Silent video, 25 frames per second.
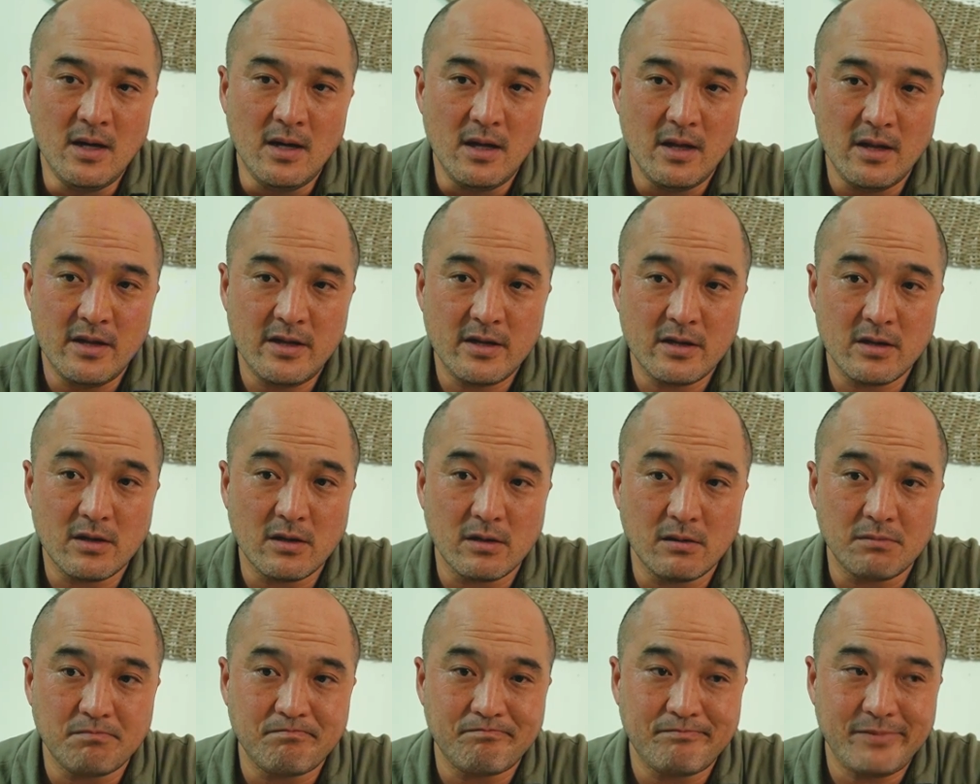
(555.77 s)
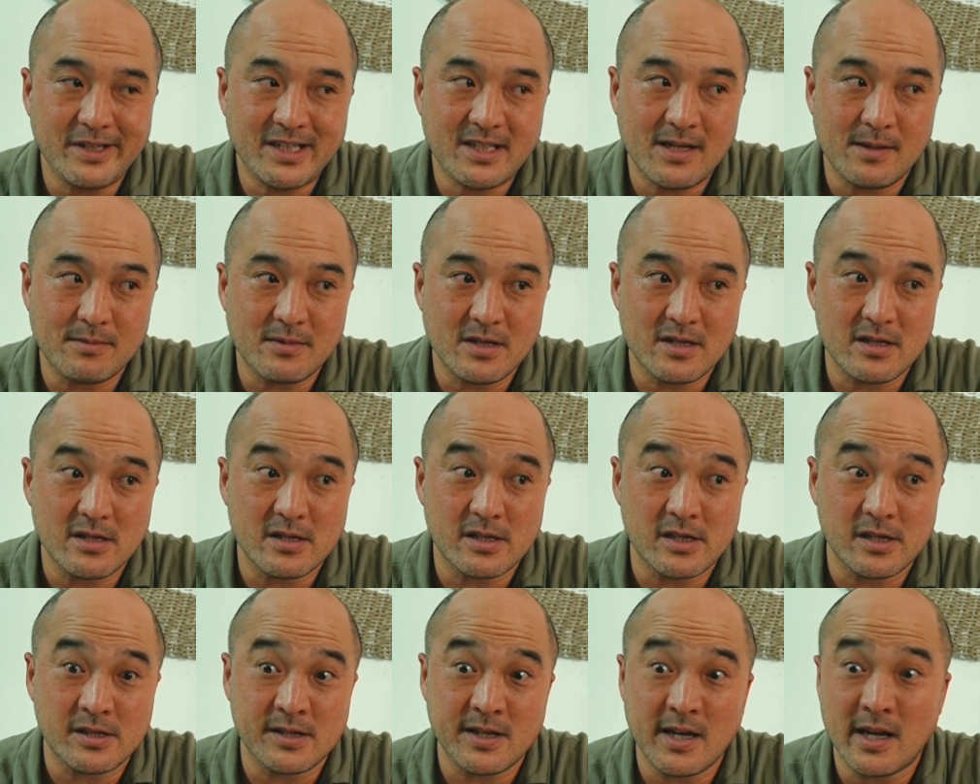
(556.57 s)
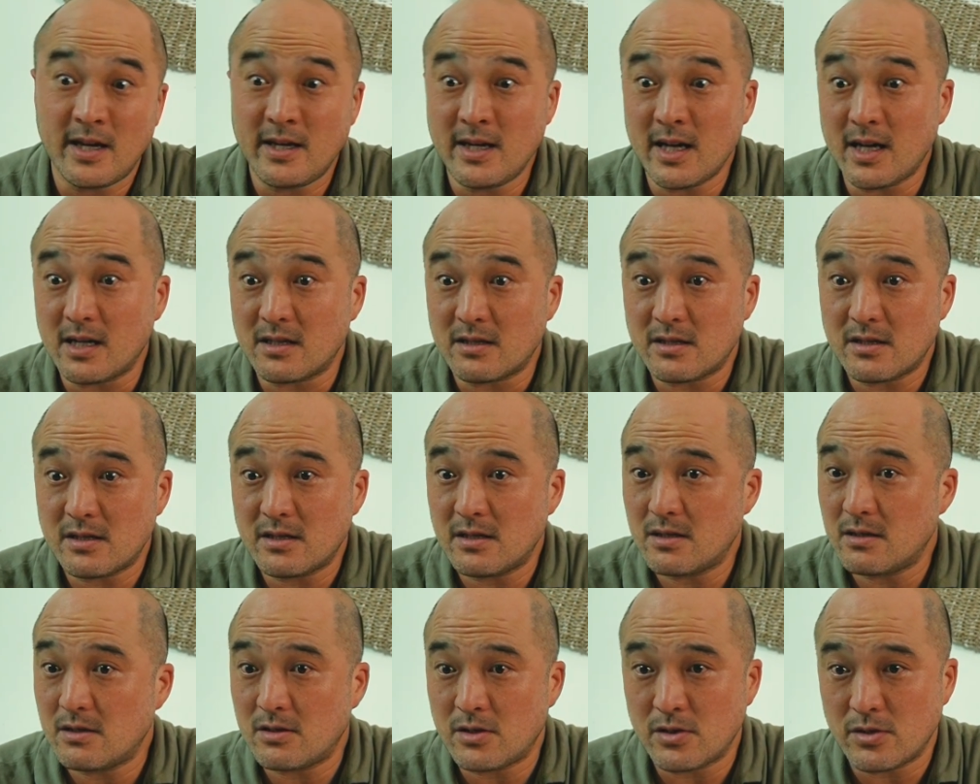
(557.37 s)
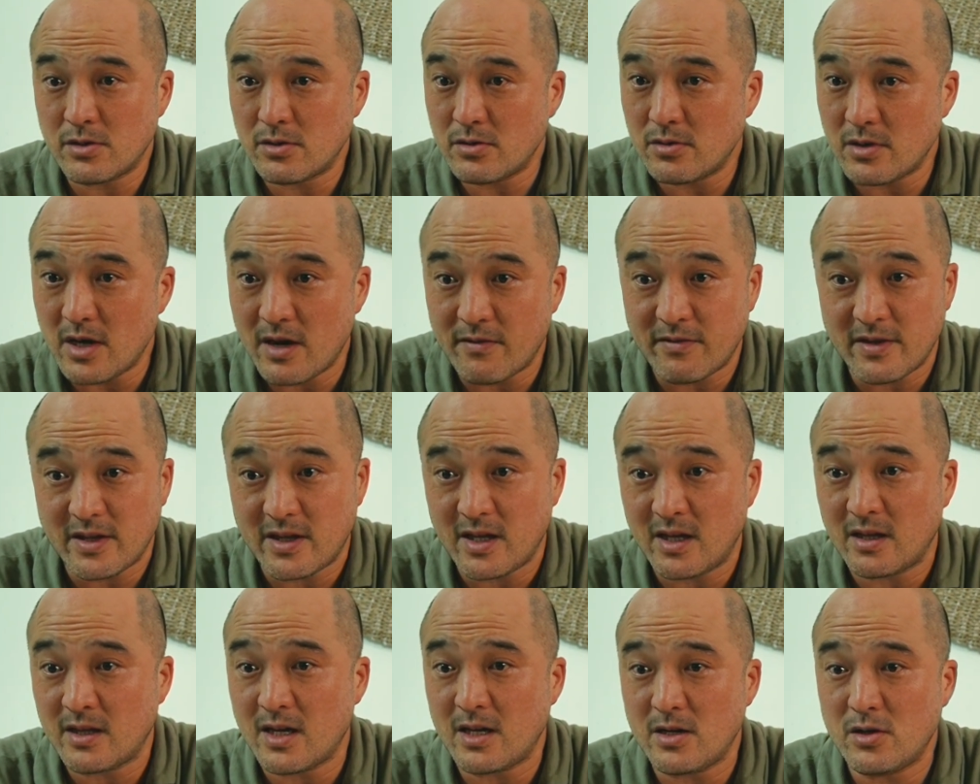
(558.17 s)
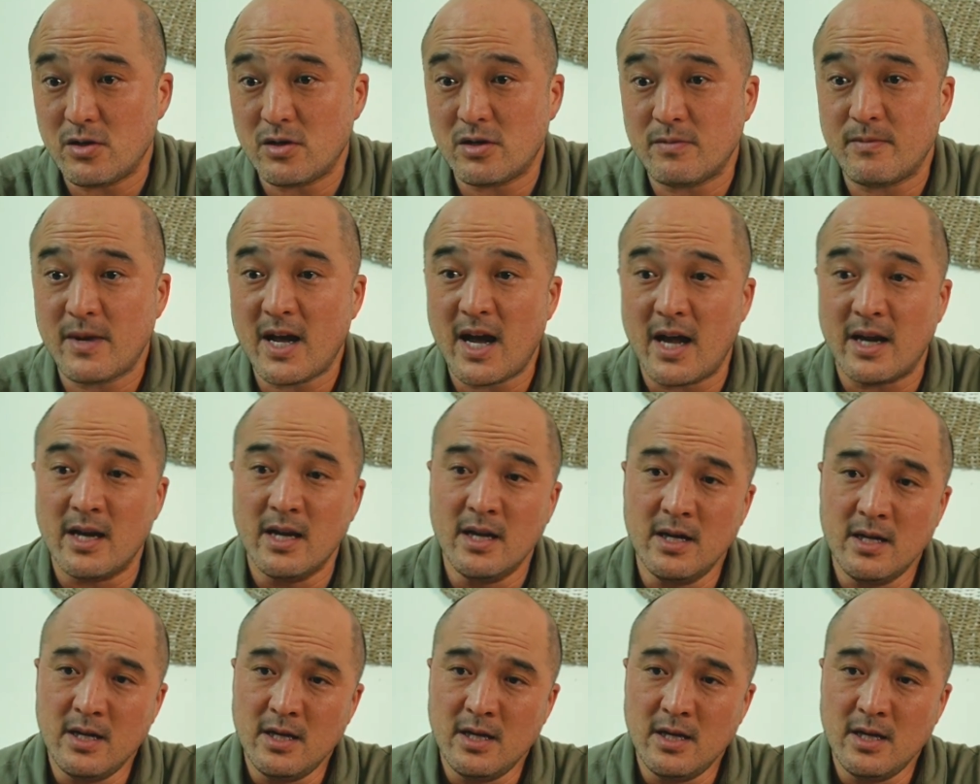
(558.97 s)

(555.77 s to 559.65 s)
they'll be tempted to just say yes to everything that you demand.